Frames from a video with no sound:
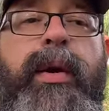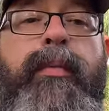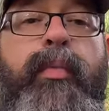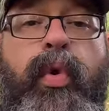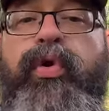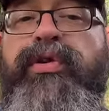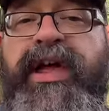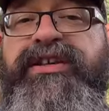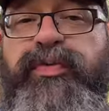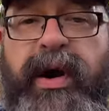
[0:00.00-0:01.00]
more or
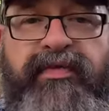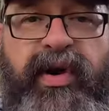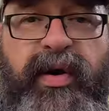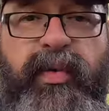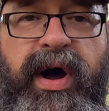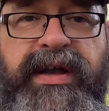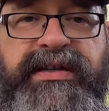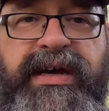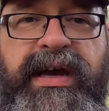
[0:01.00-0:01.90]
less wherever I want.